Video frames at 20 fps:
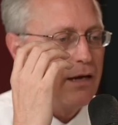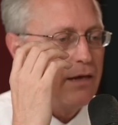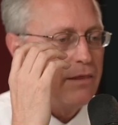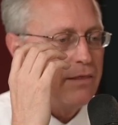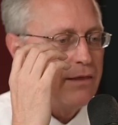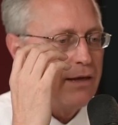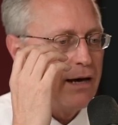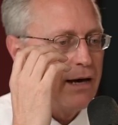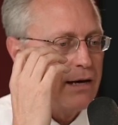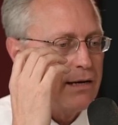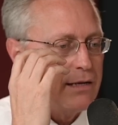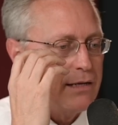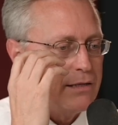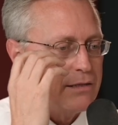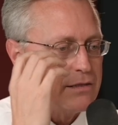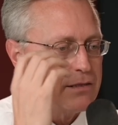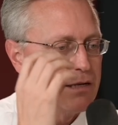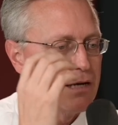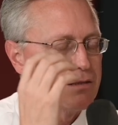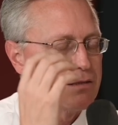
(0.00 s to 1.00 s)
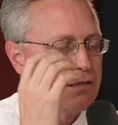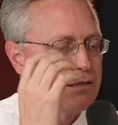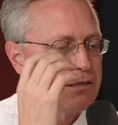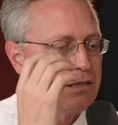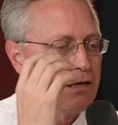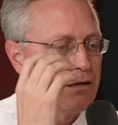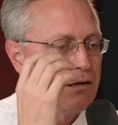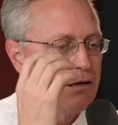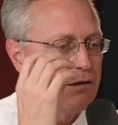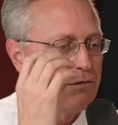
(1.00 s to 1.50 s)
that is
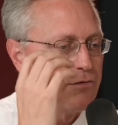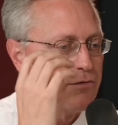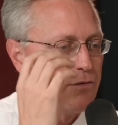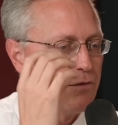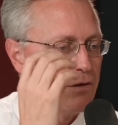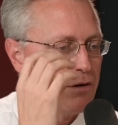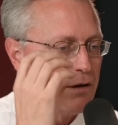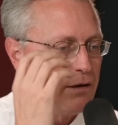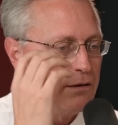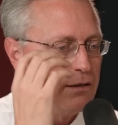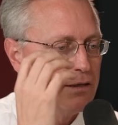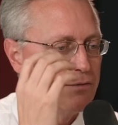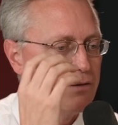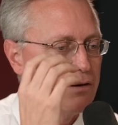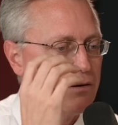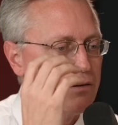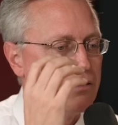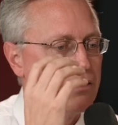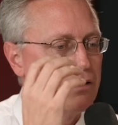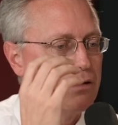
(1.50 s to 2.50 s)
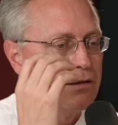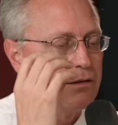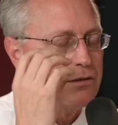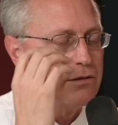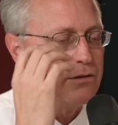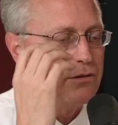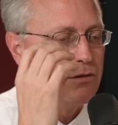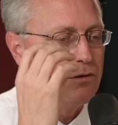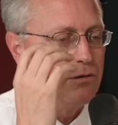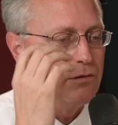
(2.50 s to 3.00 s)
necessary for a living thing
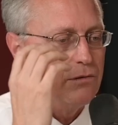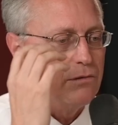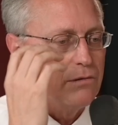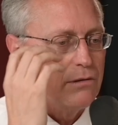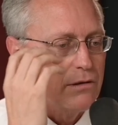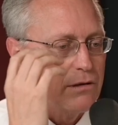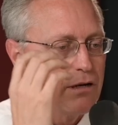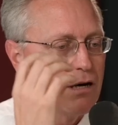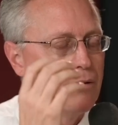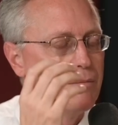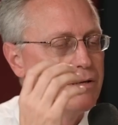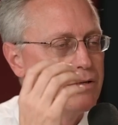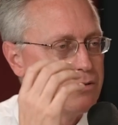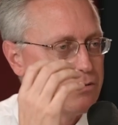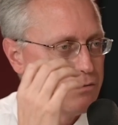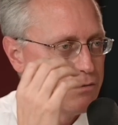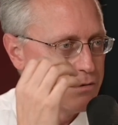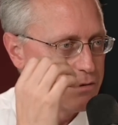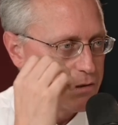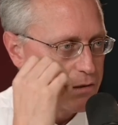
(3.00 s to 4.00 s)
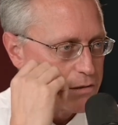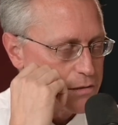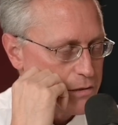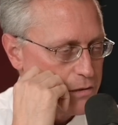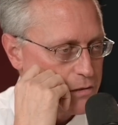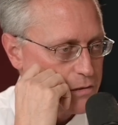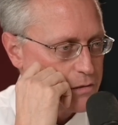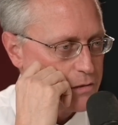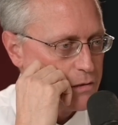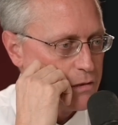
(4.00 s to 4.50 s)
to come into
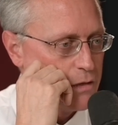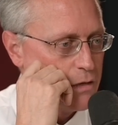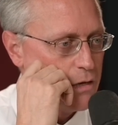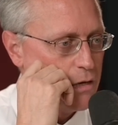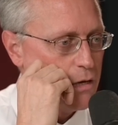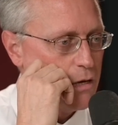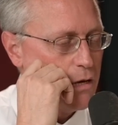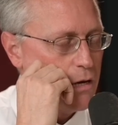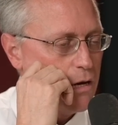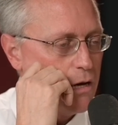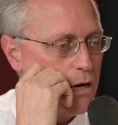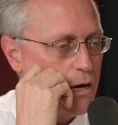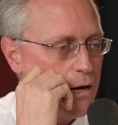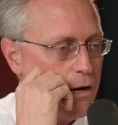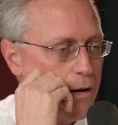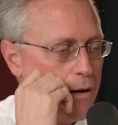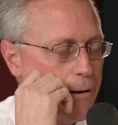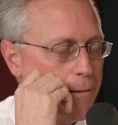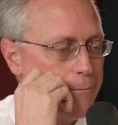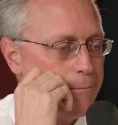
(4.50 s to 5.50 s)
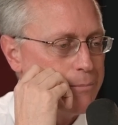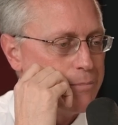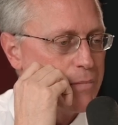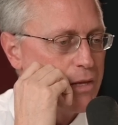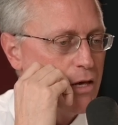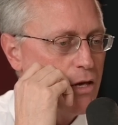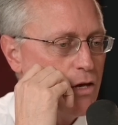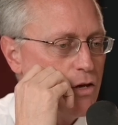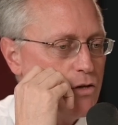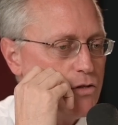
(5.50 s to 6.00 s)
existence. Okay.
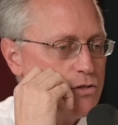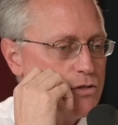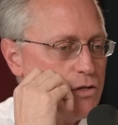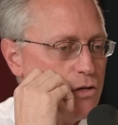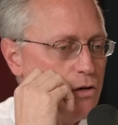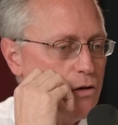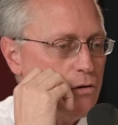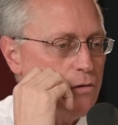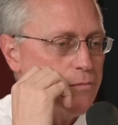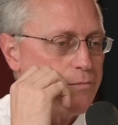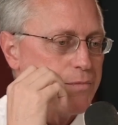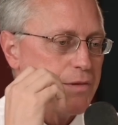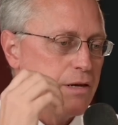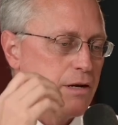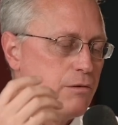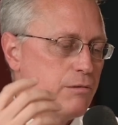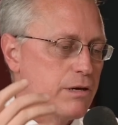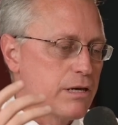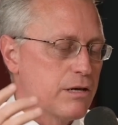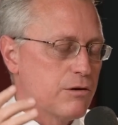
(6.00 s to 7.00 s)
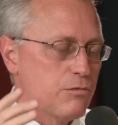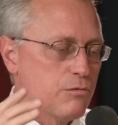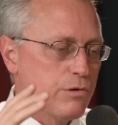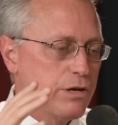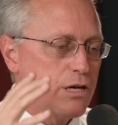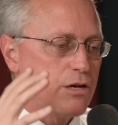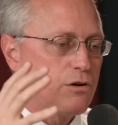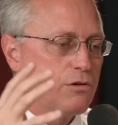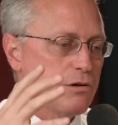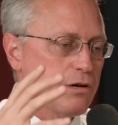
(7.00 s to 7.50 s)
So, you know, we can
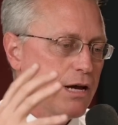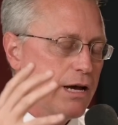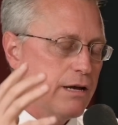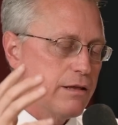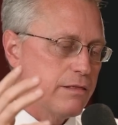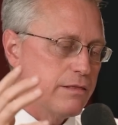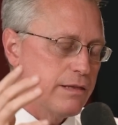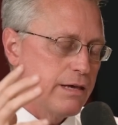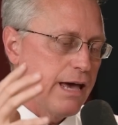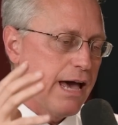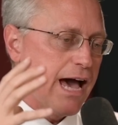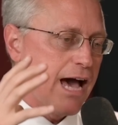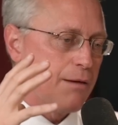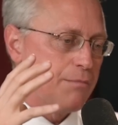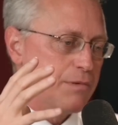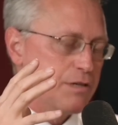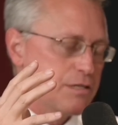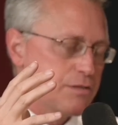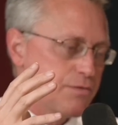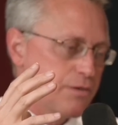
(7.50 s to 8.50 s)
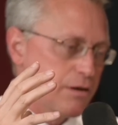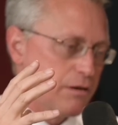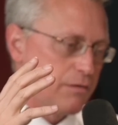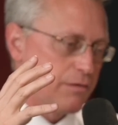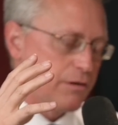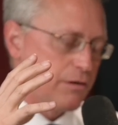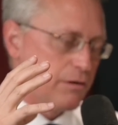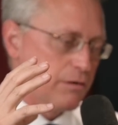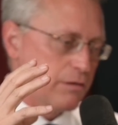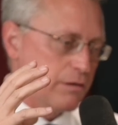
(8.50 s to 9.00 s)
recreate the atmosphere
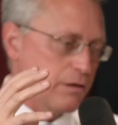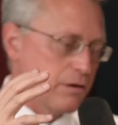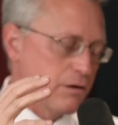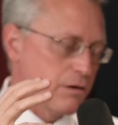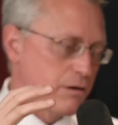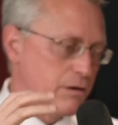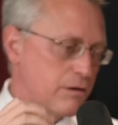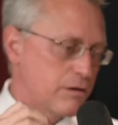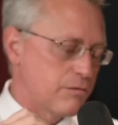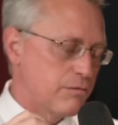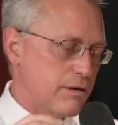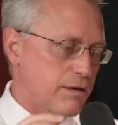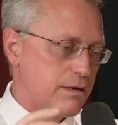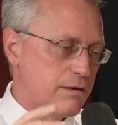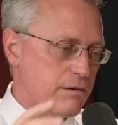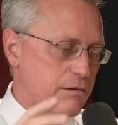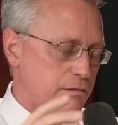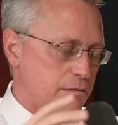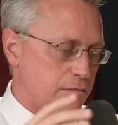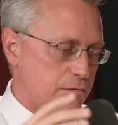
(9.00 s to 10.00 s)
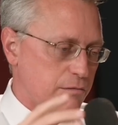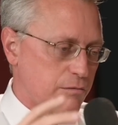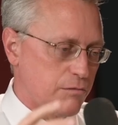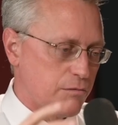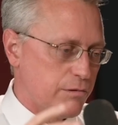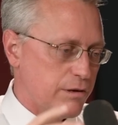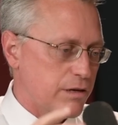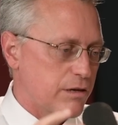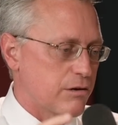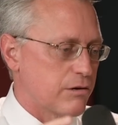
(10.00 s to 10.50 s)
of the early Earth. We can
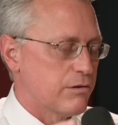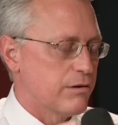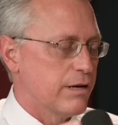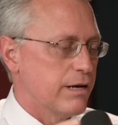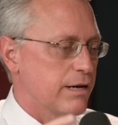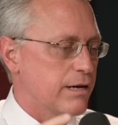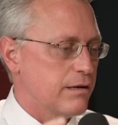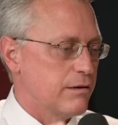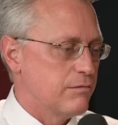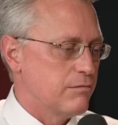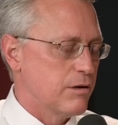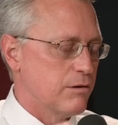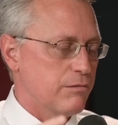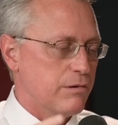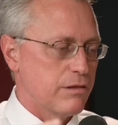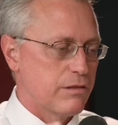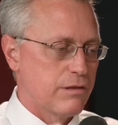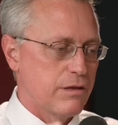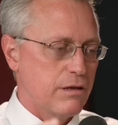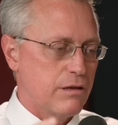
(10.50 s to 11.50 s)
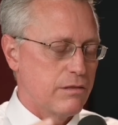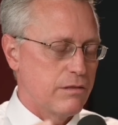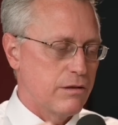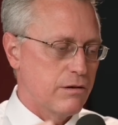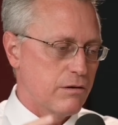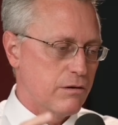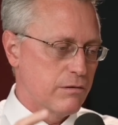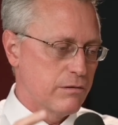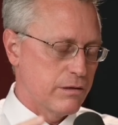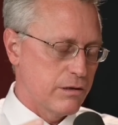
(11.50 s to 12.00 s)
recreate what we think
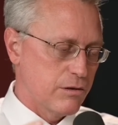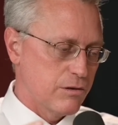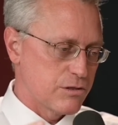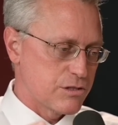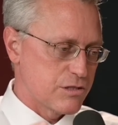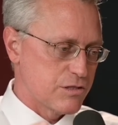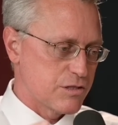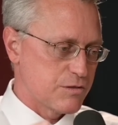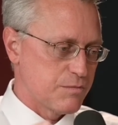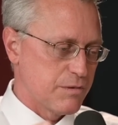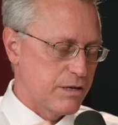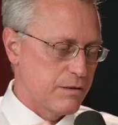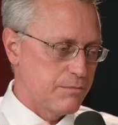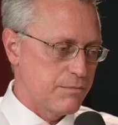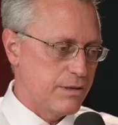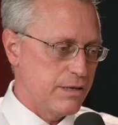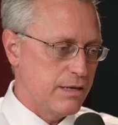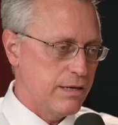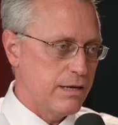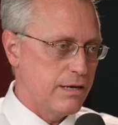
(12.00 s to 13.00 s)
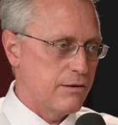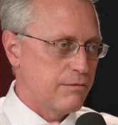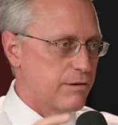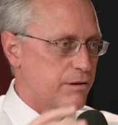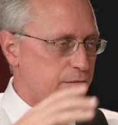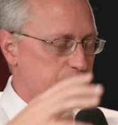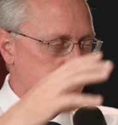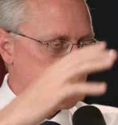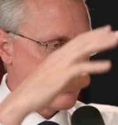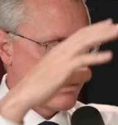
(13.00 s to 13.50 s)
the early oceans might be.
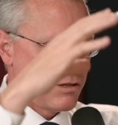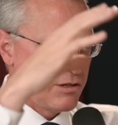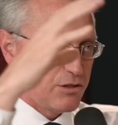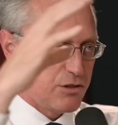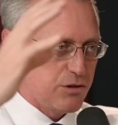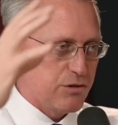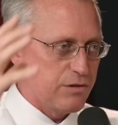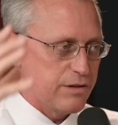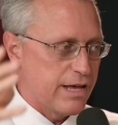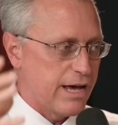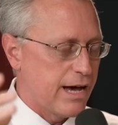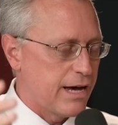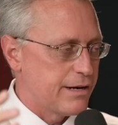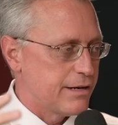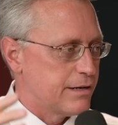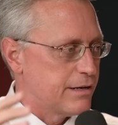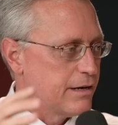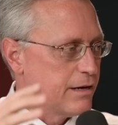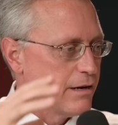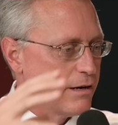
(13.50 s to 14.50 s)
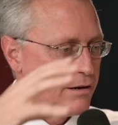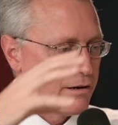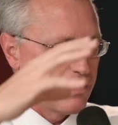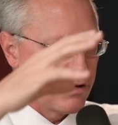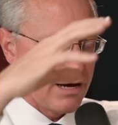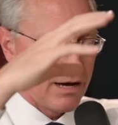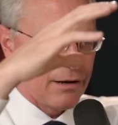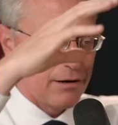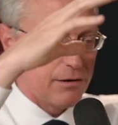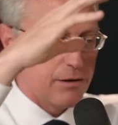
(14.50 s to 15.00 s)
We can do that in
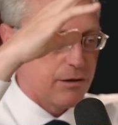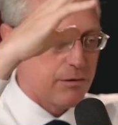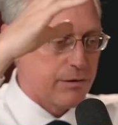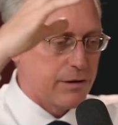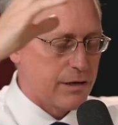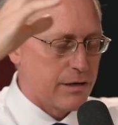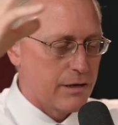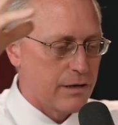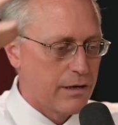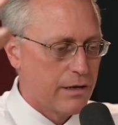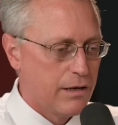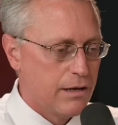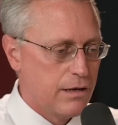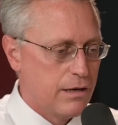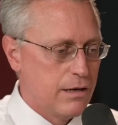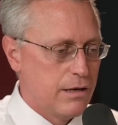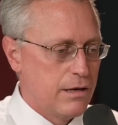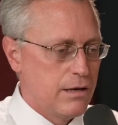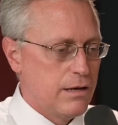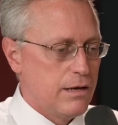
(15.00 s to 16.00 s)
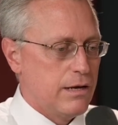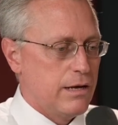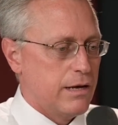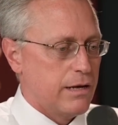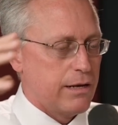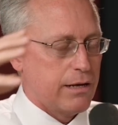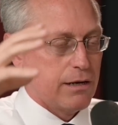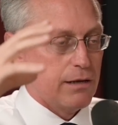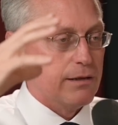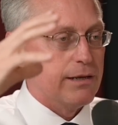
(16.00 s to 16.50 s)
a, I don't know, in